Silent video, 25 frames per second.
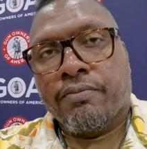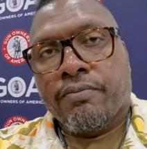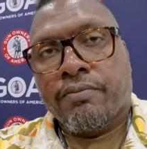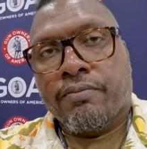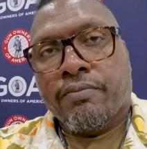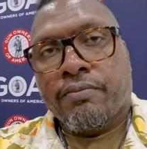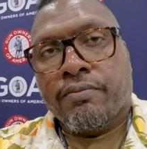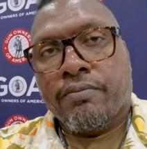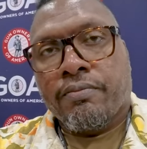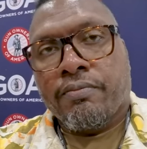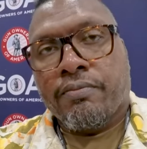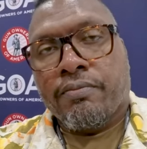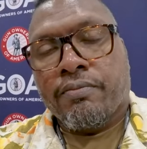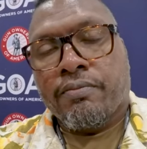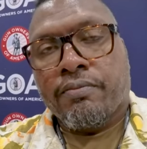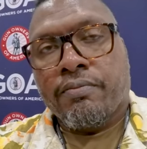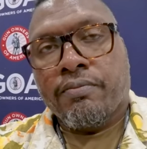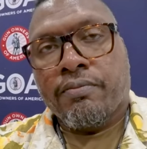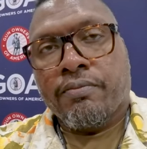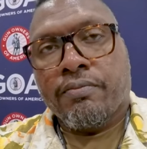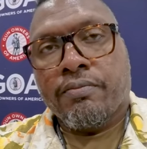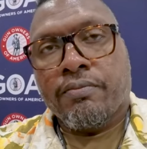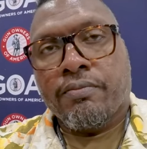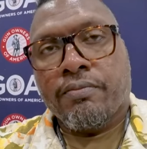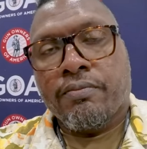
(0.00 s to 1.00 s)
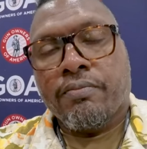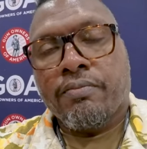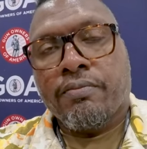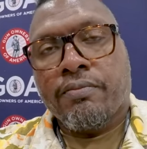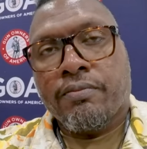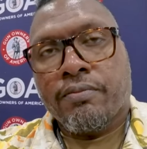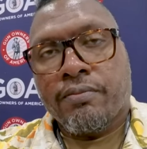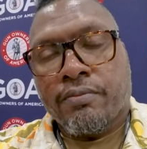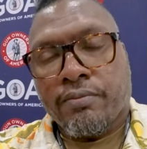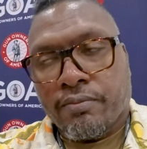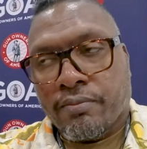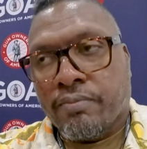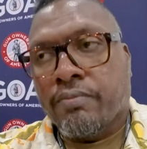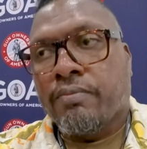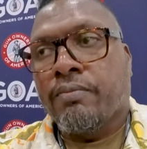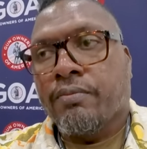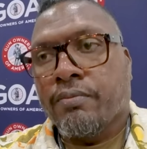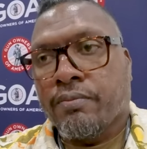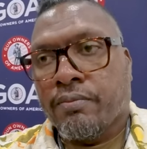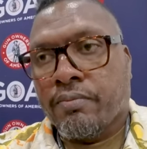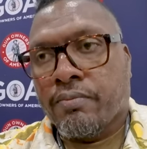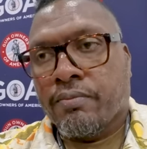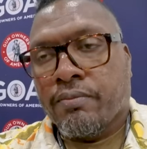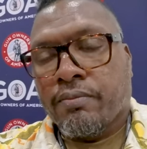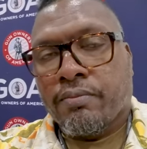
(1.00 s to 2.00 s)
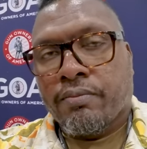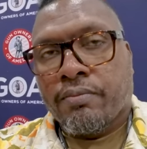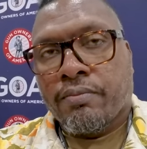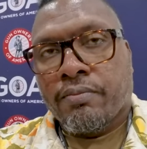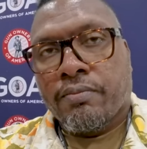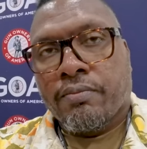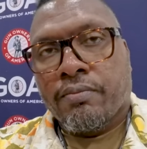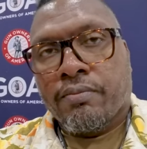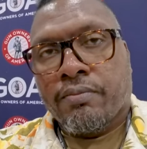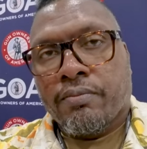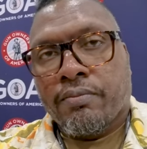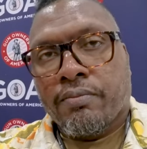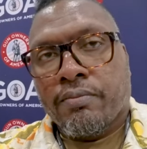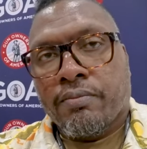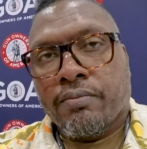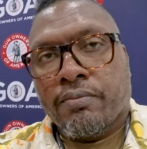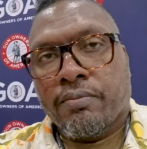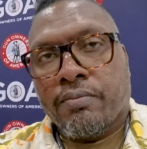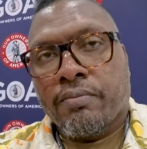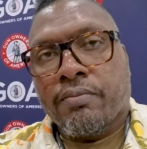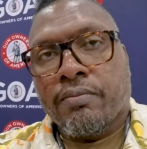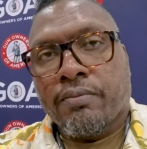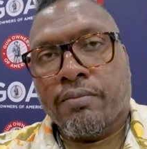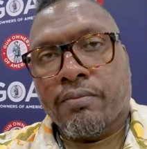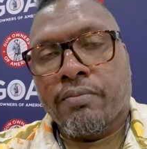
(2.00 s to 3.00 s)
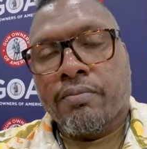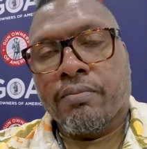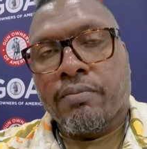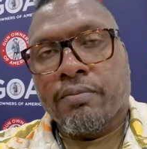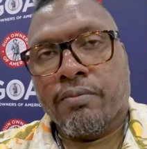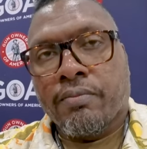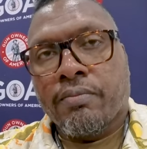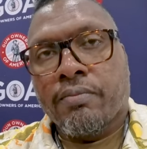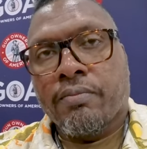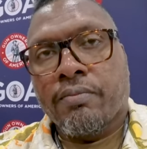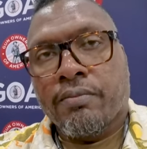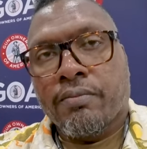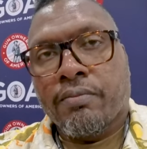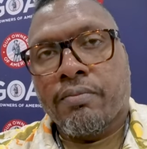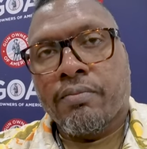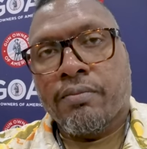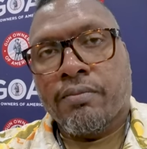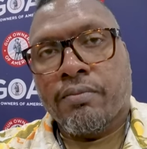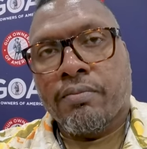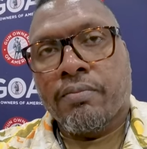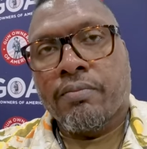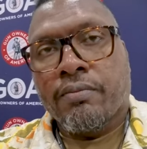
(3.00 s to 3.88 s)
The person shown says nothing.